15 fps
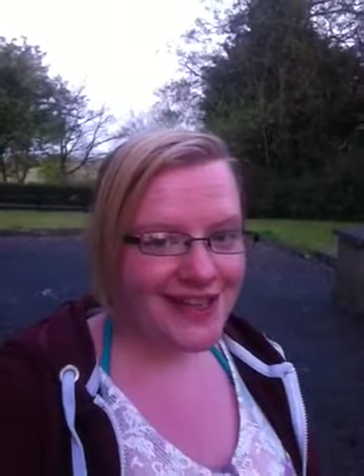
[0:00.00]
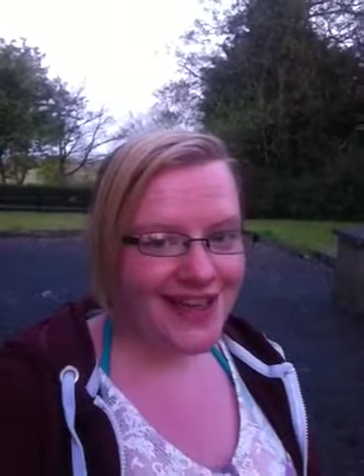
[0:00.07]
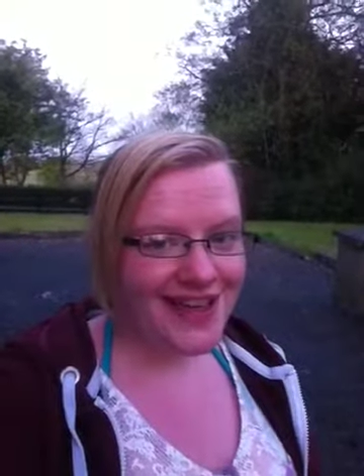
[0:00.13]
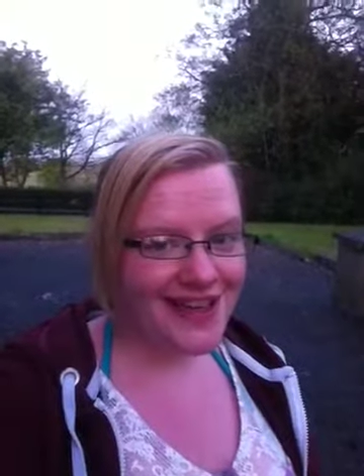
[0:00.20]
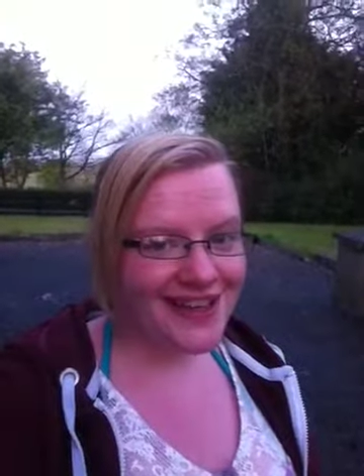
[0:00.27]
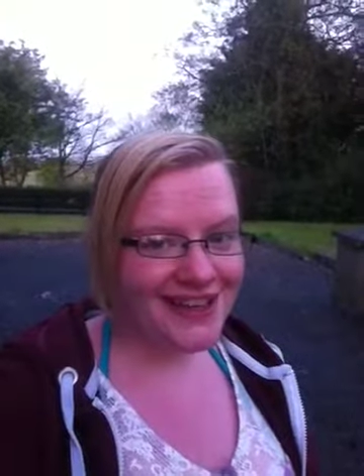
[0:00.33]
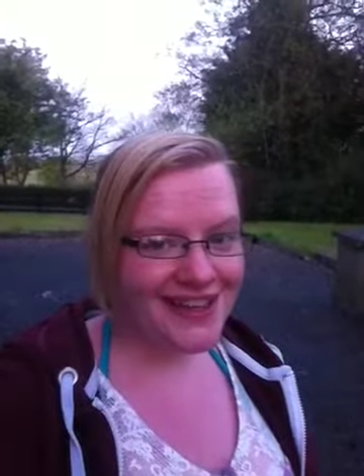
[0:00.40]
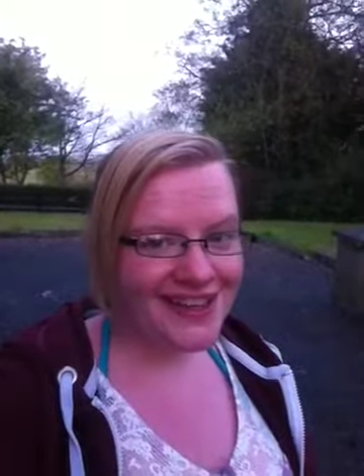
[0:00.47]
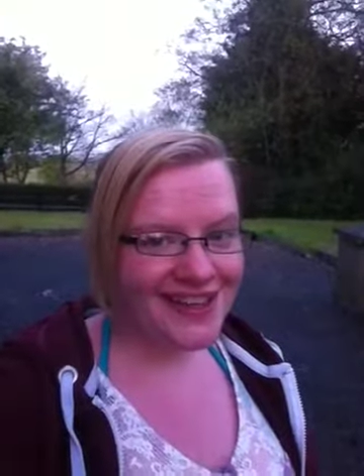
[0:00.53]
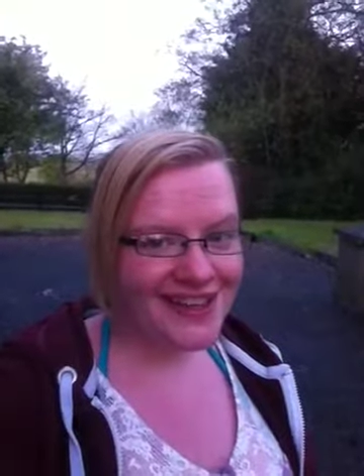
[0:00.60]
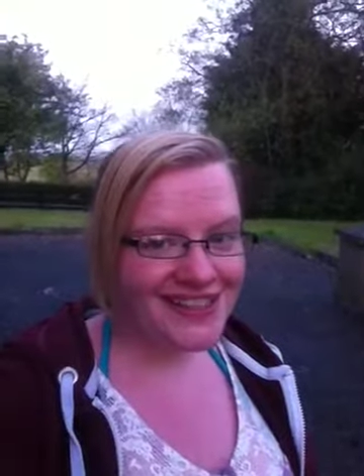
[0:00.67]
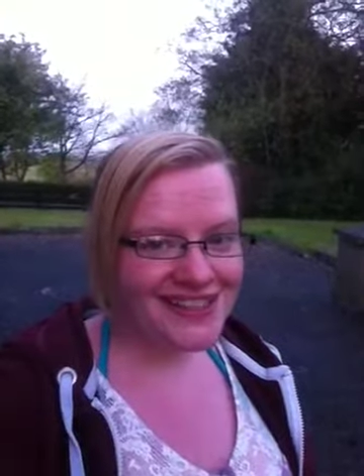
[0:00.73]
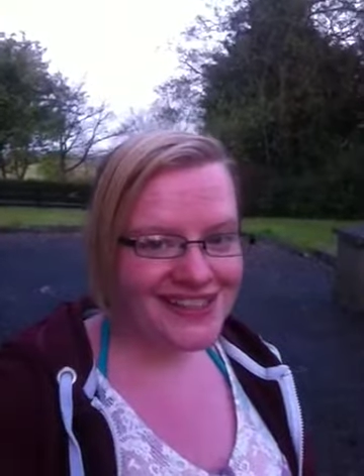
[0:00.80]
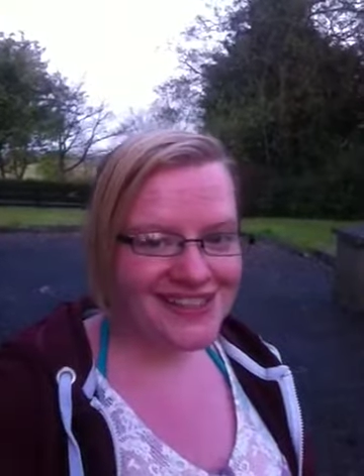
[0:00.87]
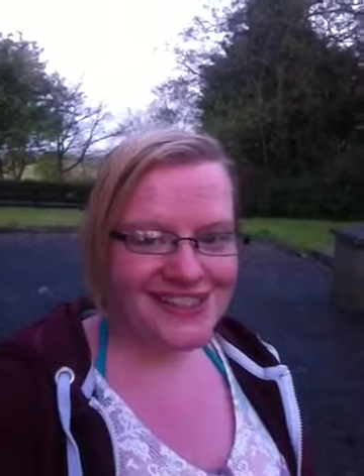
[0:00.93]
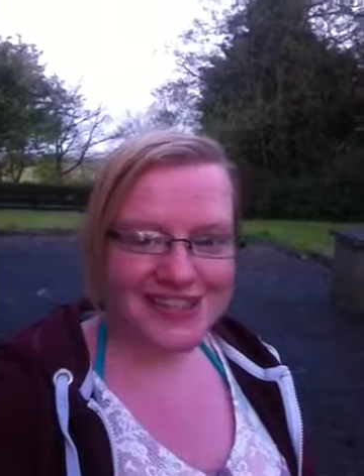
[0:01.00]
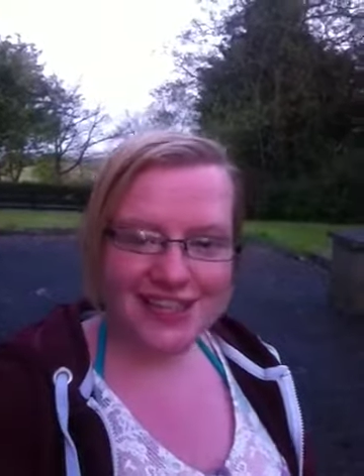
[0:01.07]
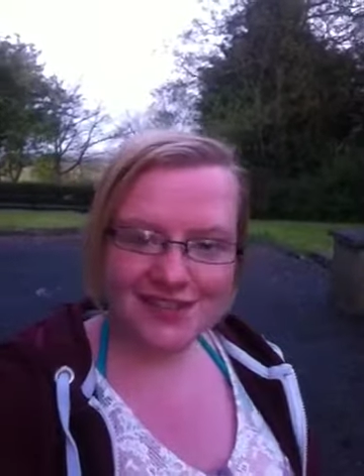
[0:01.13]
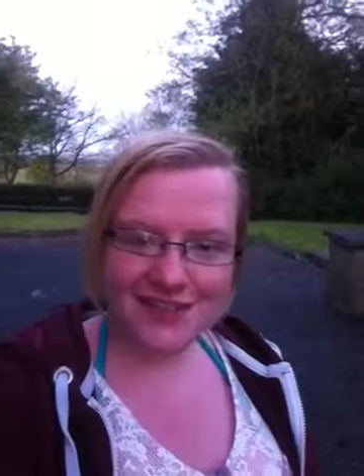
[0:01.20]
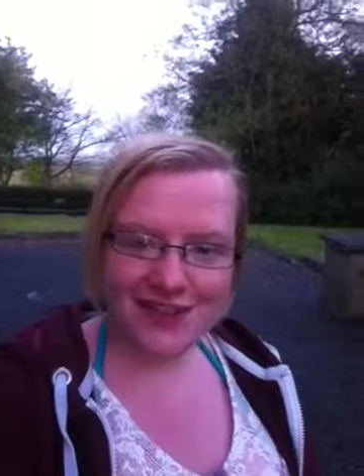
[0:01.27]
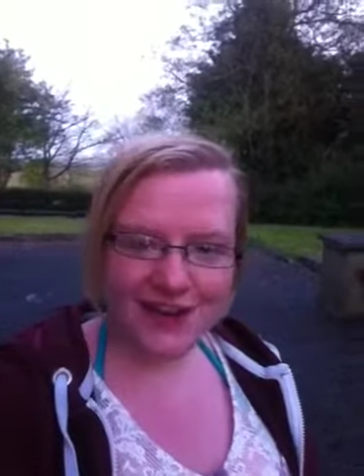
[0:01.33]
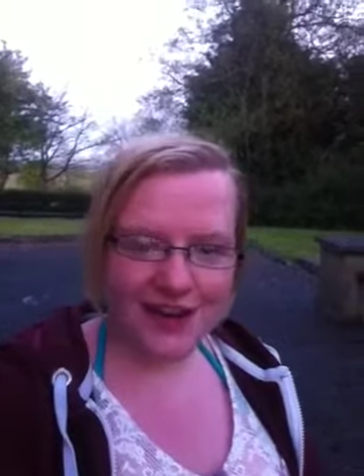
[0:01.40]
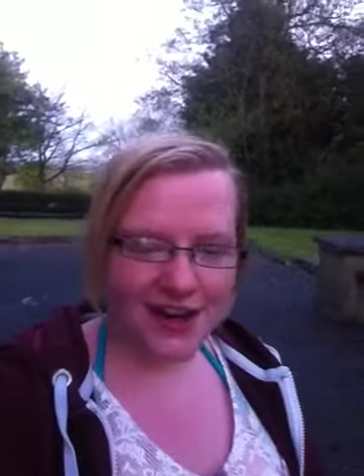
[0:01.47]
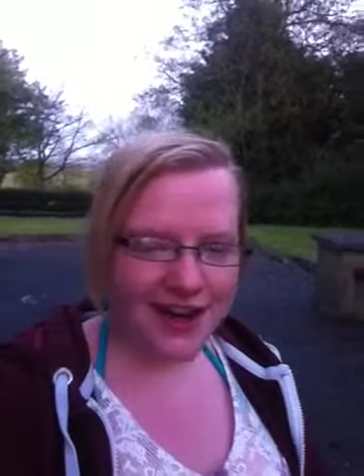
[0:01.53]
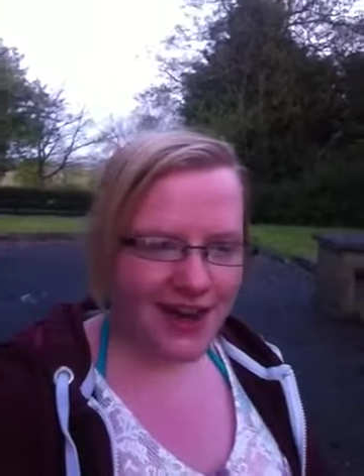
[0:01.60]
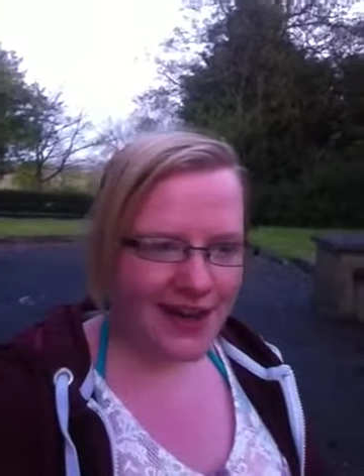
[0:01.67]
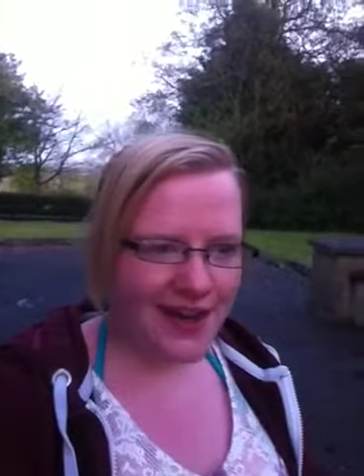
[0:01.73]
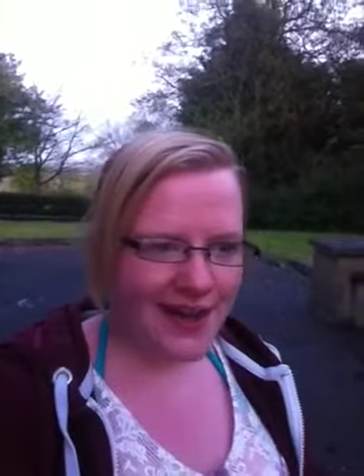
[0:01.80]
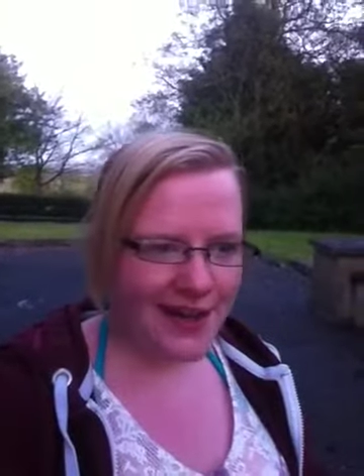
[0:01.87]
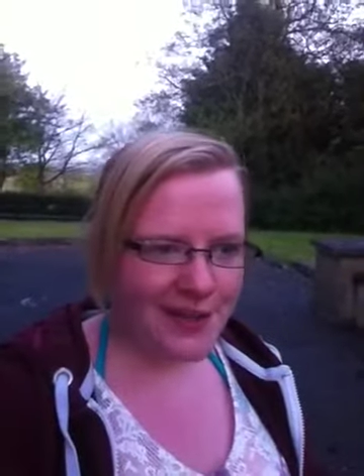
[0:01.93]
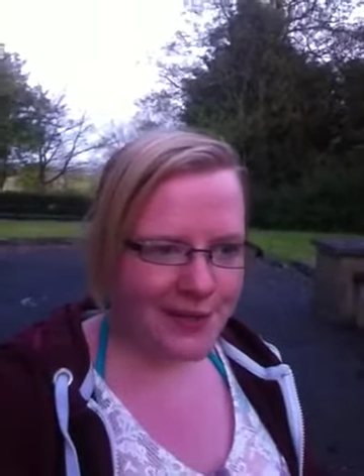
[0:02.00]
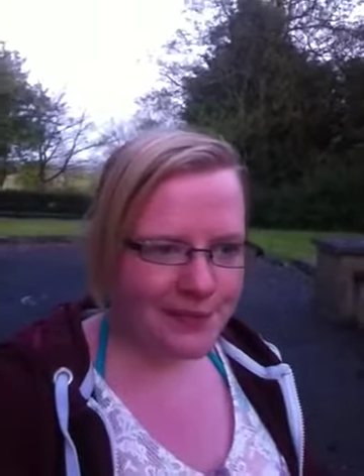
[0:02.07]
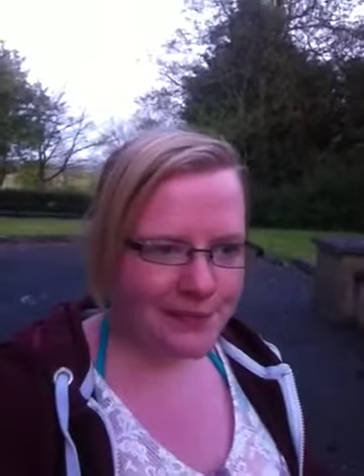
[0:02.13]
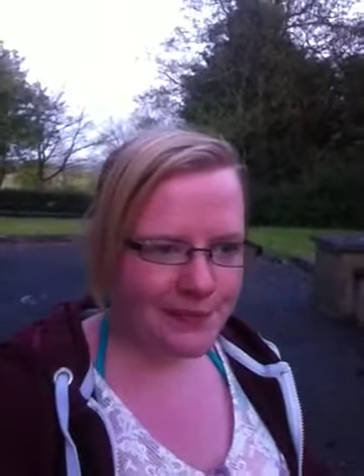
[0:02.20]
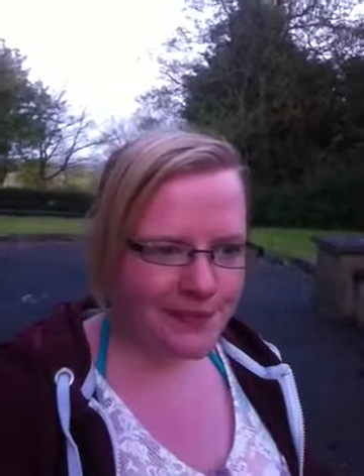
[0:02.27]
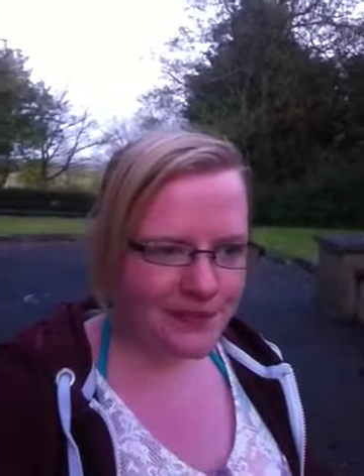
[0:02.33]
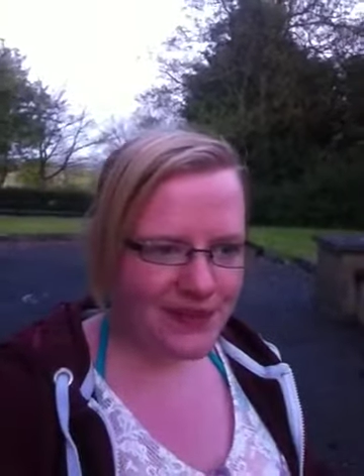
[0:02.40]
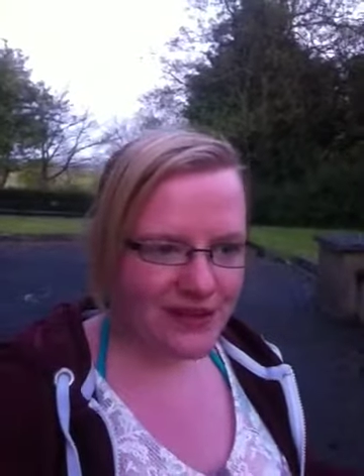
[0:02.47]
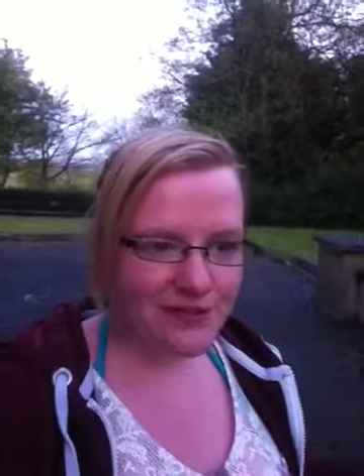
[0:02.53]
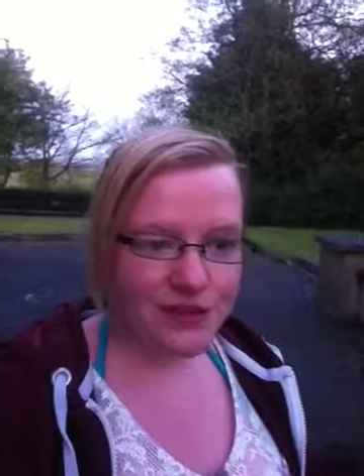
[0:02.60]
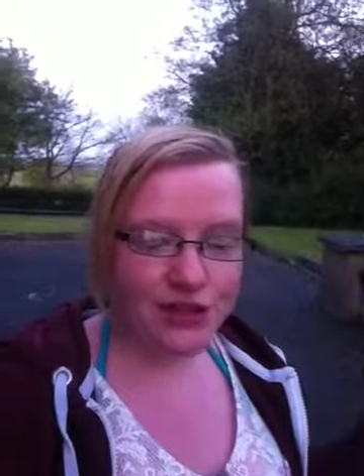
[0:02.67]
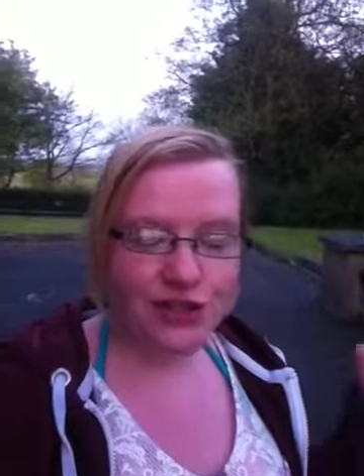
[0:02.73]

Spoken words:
Hey guys, it's Niamh here. If